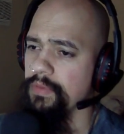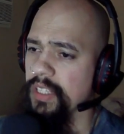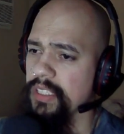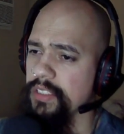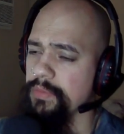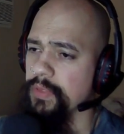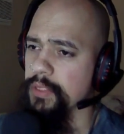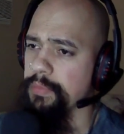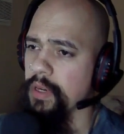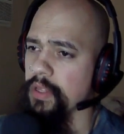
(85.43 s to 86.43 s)
Belgium was
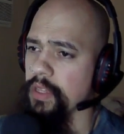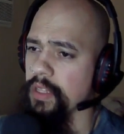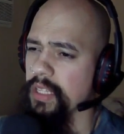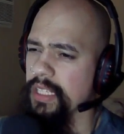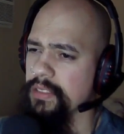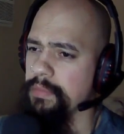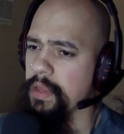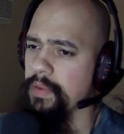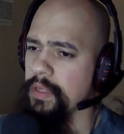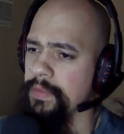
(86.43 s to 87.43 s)
part of Netherlands,
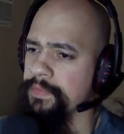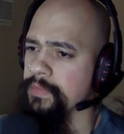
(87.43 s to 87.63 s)
maybe?